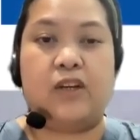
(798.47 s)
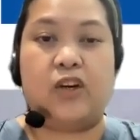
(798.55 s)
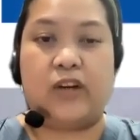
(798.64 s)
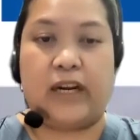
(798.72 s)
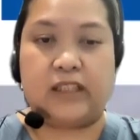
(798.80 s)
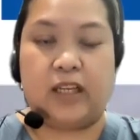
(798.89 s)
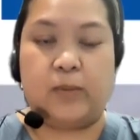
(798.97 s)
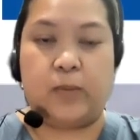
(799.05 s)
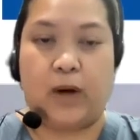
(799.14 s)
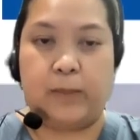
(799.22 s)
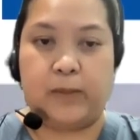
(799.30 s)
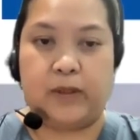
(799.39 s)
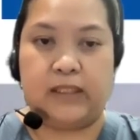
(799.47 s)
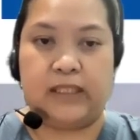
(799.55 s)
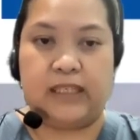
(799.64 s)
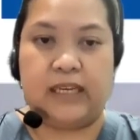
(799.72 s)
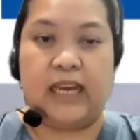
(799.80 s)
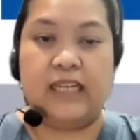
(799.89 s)
corrected
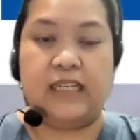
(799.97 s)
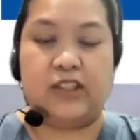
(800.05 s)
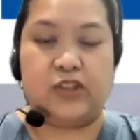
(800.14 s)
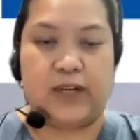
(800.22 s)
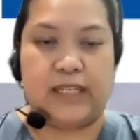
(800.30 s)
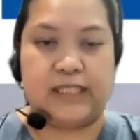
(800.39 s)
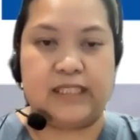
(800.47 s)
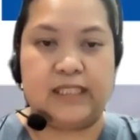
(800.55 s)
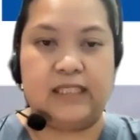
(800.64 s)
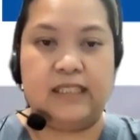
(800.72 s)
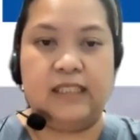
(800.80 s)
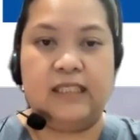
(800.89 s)
properly and addressed.